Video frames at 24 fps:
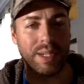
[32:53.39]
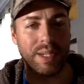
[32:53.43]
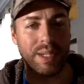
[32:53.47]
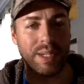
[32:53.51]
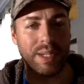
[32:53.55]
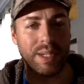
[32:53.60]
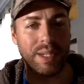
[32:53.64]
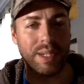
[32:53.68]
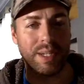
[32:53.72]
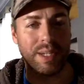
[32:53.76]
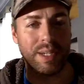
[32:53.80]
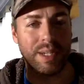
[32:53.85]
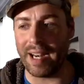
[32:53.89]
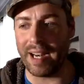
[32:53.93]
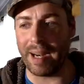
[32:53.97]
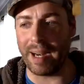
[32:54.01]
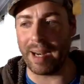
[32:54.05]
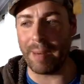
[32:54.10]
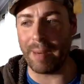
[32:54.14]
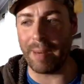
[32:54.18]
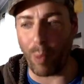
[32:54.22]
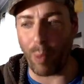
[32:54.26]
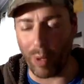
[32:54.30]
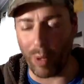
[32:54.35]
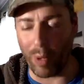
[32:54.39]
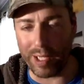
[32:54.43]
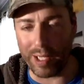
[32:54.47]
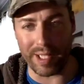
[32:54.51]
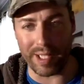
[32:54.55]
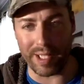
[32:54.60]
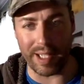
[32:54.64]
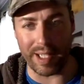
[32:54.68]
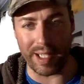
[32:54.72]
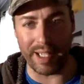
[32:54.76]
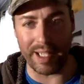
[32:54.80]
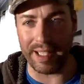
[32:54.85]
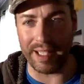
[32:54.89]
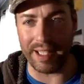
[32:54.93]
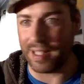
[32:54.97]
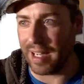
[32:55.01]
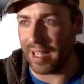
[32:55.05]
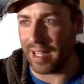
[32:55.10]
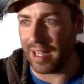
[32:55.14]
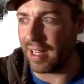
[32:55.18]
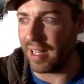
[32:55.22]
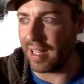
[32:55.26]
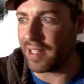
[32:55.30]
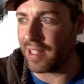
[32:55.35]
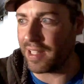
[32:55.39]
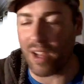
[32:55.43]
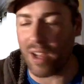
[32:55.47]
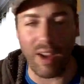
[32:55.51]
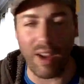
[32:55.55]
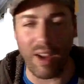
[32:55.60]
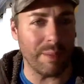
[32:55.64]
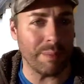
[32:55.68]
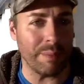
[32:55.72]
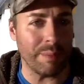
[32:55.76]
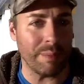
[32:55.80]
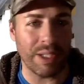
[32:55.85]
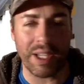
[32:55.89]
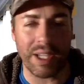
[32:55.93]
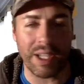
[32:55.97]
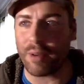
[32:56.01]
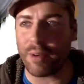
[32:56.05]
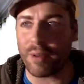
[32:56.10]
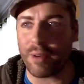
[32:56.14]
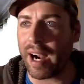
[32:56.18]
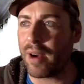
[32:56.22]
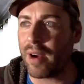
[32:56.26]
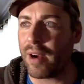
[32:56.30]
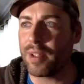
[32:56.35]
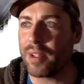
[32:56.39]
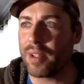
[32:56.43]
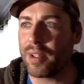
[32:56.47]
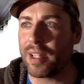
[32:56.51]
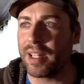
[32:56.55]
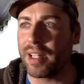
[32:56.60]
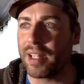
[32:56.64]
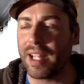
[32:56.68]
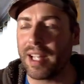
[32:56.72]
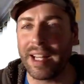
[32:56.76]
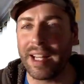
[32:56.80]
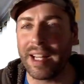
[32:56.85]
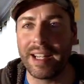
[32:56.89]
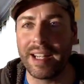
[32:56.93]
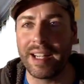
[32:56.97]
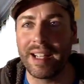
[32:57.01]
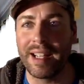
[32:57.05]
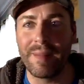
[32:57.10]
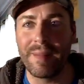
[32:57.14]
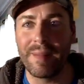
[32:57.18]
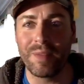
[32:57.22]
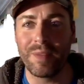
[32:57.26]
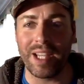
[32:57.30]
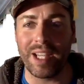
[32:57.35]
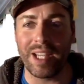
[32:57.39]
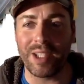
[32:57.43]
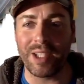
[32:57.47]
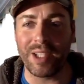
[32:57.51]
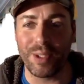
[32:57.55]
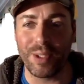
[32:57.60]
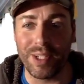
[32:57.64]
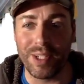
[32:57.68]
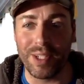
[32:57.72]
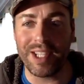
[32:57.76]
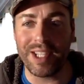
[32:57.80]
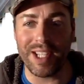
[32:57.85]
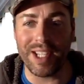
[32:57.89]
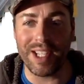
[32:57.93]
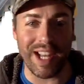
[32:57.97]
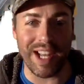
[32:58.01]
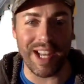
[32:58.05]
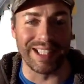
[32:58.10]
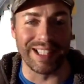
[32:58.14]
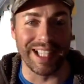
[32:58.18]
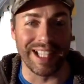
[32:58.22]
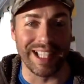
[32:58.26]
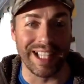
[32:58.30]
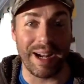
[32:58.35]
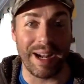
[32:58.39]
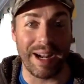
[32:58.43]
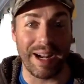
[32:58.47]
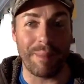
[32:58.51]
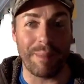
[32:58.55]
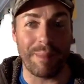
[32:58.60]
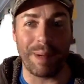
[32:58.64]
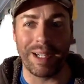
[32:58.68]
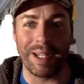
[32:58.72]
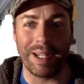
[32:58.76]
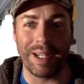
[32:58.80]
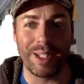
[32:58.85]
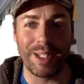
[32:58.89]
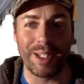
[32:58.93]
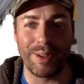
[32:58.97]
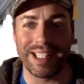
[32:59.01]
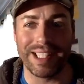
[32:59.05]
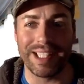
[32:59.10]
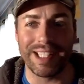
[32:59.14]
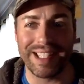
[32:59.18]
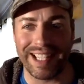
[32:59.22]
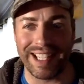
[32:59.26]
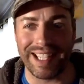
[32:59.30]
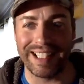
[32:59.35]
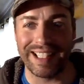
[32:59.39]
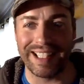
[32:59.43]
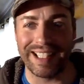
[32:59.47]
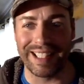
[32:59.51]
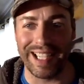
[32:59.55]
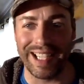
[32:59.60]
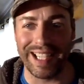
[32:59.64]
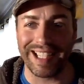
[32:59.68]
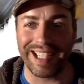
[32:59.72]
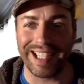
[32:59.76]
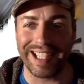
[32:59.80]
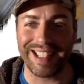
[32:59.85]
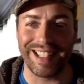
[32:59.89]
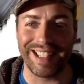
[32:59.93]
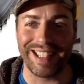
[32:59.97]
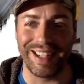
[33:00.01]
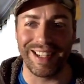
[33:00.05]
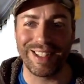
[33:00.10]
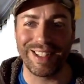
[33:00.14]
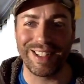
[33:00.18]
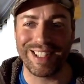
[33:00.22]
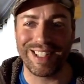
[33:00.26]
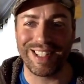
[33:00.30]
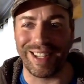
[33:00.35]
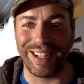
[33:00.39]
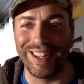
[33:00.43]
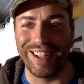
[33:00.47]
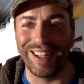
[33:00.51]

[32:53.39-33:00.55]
me. And then I pointed and I saw him looking around. And then as soon as his eyes lit up, I knew he'd seen the lynx, you know.